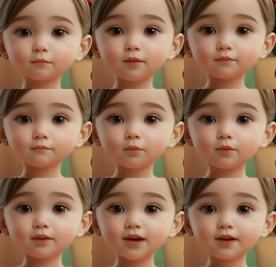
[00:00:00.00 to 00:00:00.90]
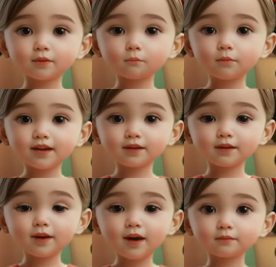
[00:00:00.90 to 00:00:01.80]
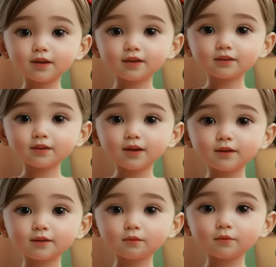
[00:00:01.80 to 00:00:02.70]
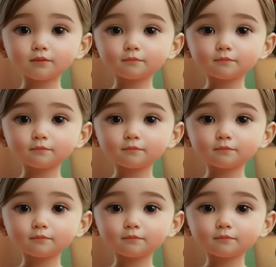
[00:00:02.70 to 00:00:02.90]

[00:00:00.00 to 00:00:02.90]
Let's learn how to write an essay together.